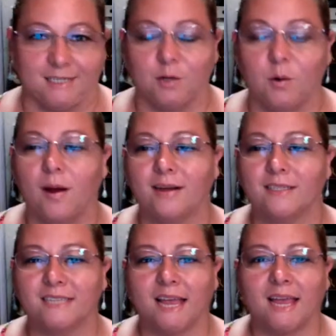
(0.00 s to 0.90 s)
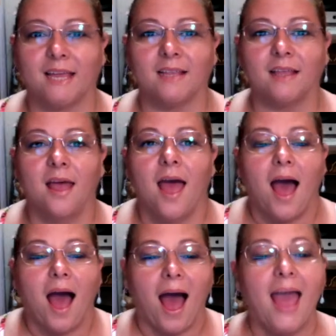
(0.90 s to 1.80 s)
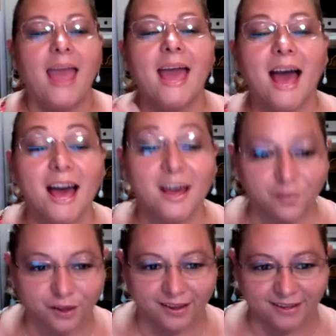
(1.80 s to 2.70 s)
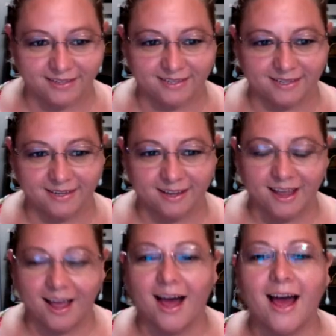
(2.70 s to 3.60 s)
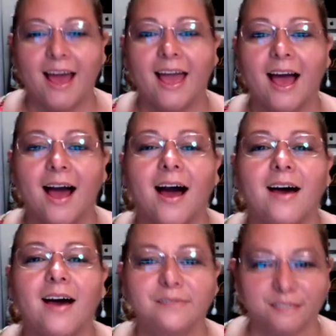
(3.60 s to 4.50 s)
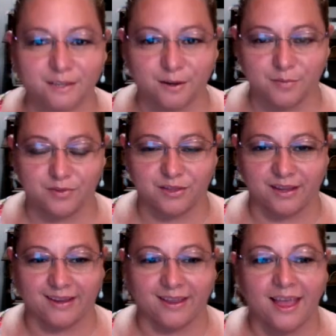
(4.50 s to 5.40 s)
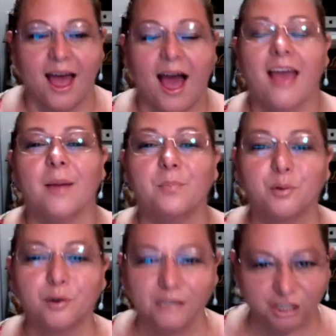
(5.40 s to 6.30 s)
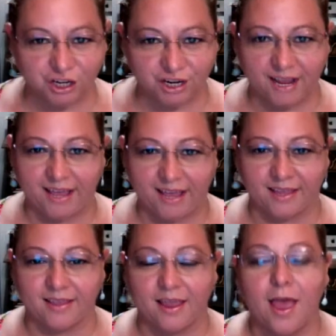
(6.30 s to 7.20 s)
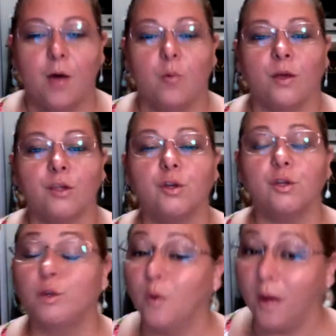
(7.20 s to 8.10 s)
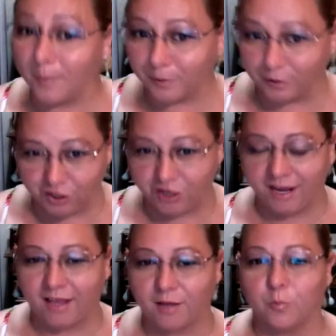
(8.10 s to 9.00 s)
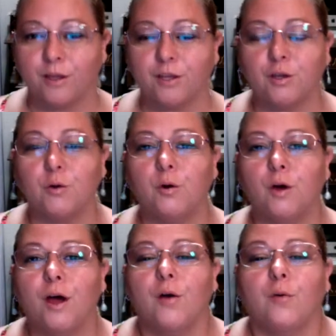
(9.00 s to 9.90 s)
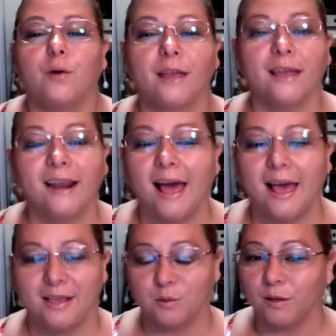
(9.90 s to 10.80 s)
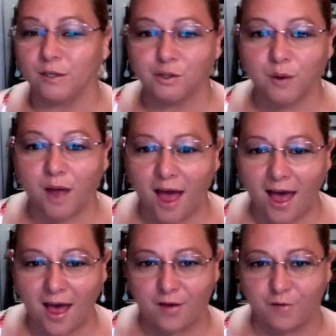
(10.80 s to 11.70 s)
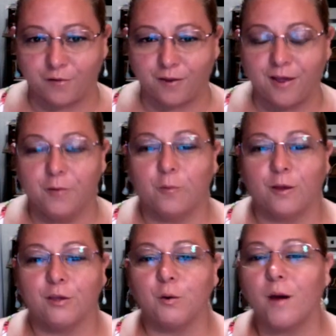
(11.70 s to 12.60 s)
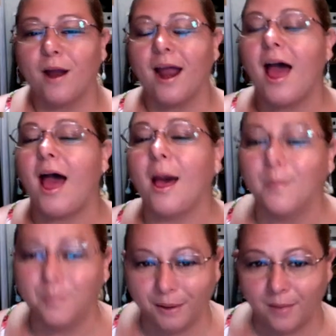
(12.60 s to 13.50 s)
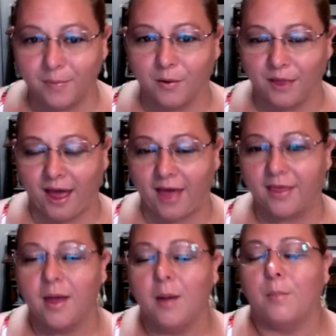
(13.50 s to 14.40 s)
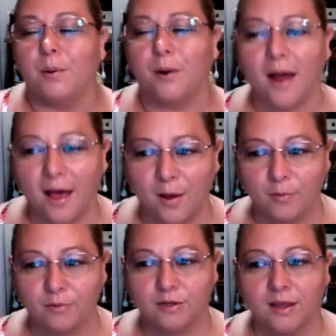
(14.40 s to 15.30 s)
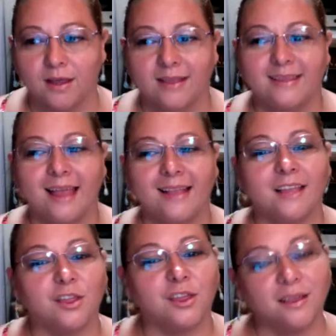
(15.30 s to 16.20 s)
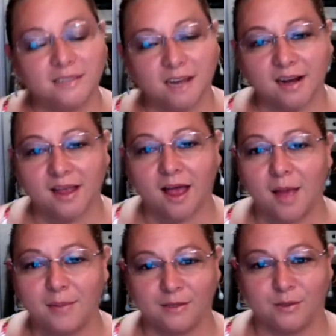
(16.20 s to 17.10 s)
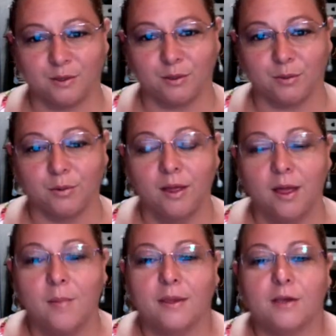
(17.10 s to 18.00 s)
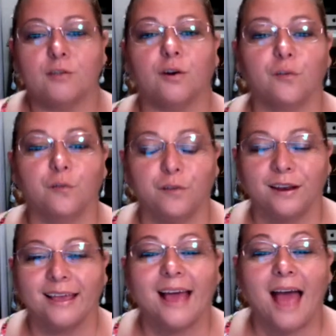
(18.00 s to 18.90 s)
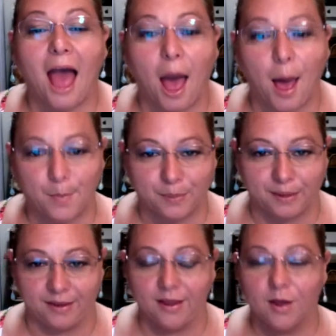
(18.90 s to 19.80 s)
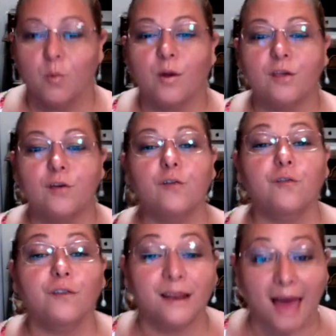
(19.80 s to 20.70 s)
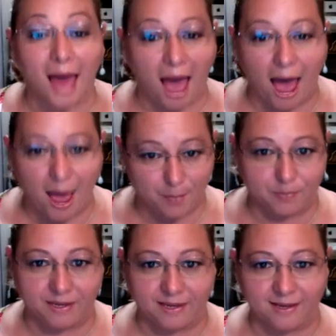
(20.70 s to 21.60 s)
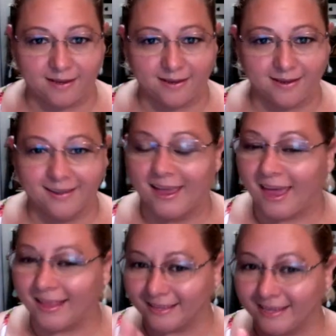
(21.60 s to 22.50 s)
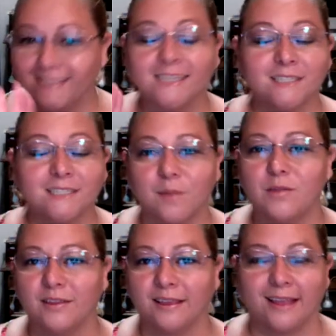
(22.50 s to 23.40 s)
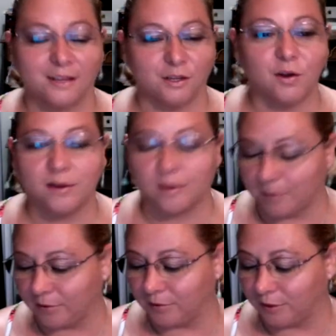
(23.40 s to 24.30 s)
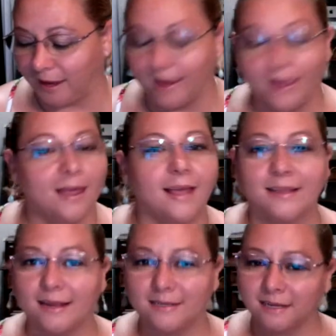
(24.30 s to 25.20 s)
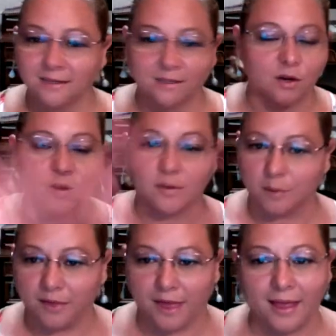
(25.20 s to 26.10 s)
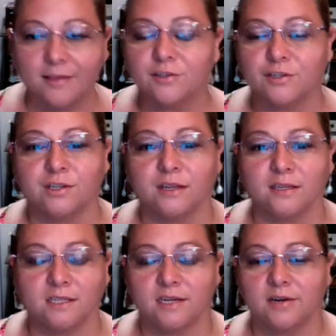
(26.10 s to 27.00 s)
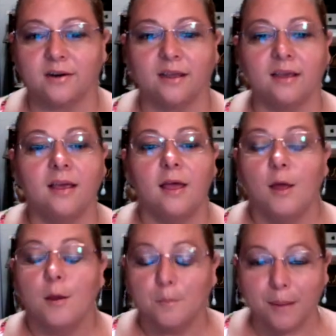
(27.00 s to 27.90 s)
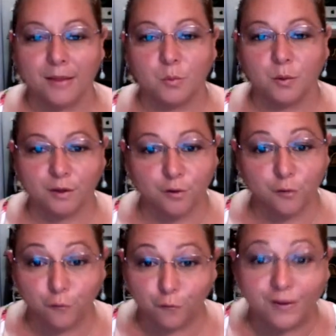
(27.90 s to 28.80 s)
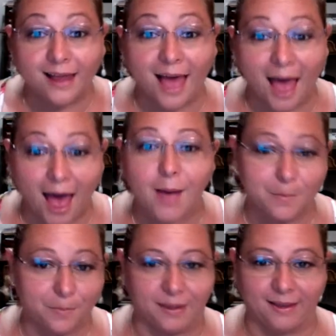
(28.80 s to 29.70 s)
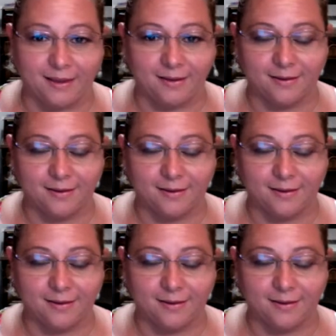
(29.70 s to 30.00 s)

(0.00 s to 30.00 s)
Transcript: You are saying, I have it. I have something. I appreciate it. When you do appreciate, when you realize what you have, when you are happy about that, proud, then the things are coming to you because you are feeling happy. When you feel happy, and this is something that I talk about today, it doesn't talk about energy necessarily, but when you feel happy,